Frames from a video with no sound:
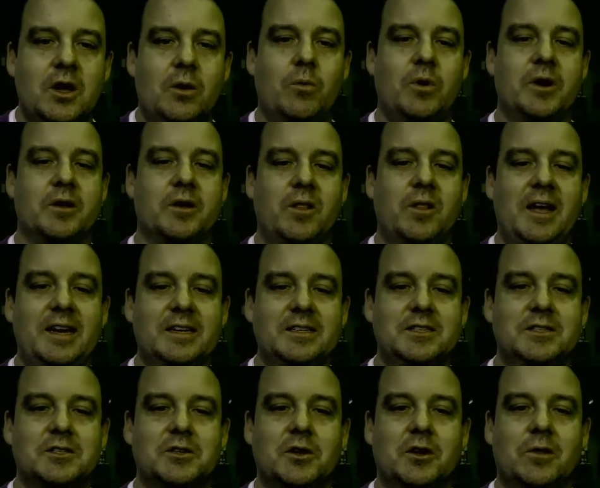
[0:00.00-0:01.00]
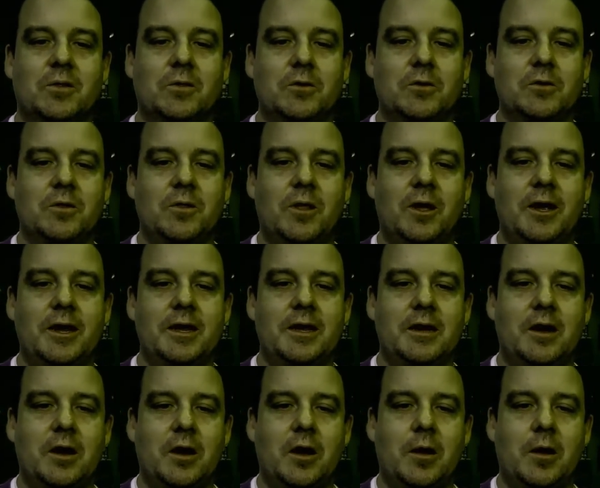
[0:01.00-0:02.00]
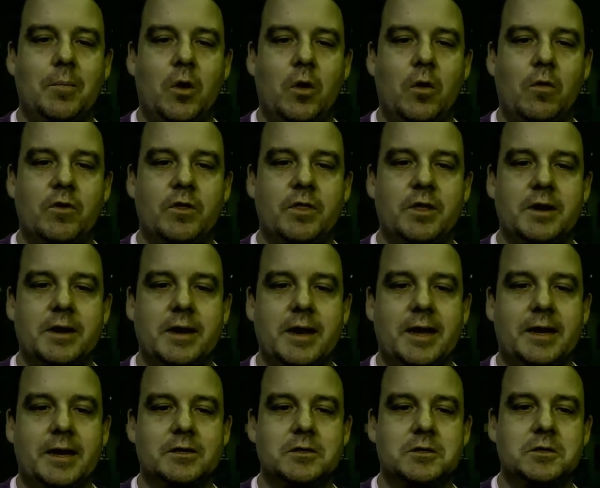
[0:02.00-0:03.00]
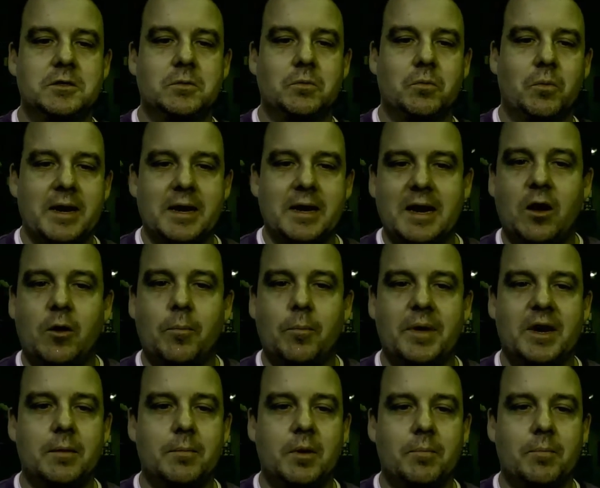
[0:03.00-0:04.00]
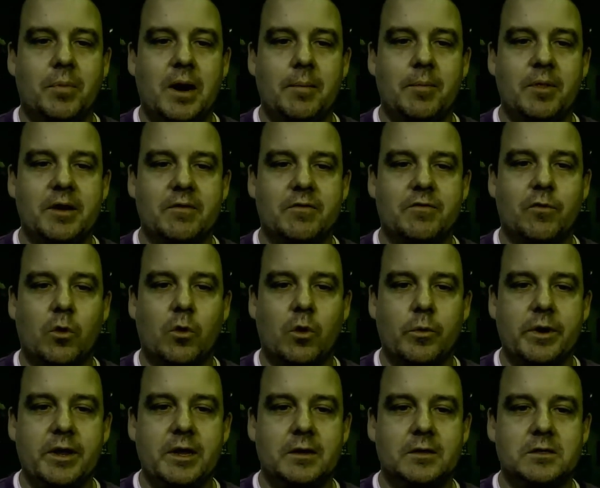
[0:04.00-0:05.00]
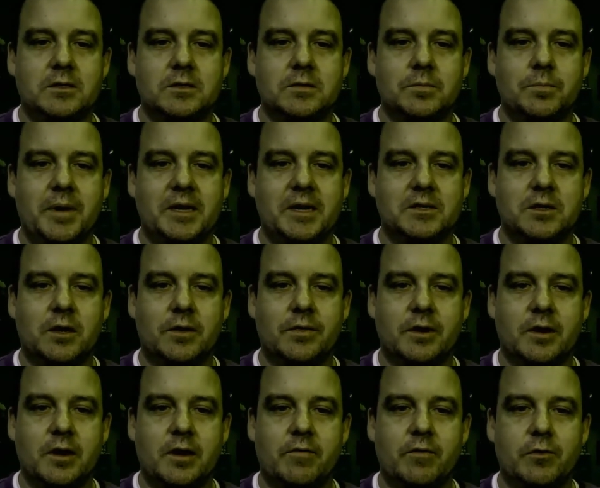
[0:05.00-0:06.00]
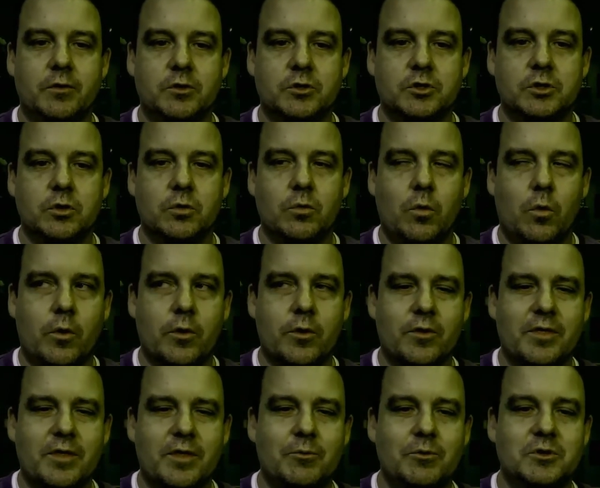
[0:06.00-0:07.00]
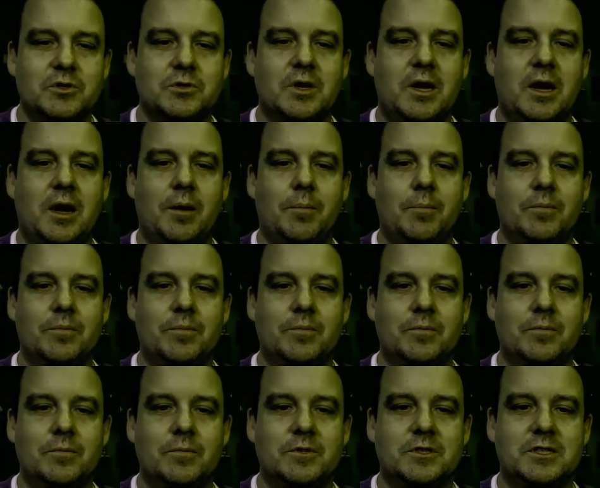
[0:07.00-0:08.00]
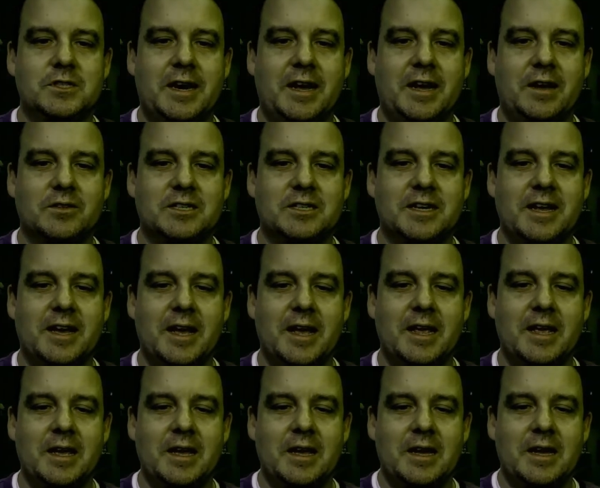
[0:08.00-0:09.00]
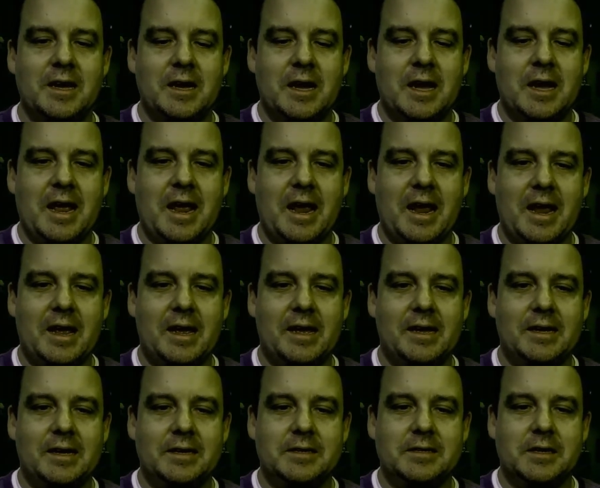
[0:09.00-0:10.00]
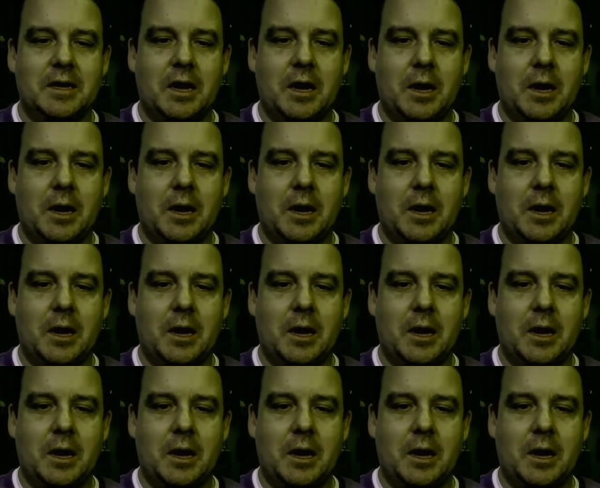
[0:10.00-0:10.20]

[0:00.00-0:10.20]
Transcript: what class is going to look like over the next, right now, minimum probably of 4 weeks based on the governor's new order that was set out today, and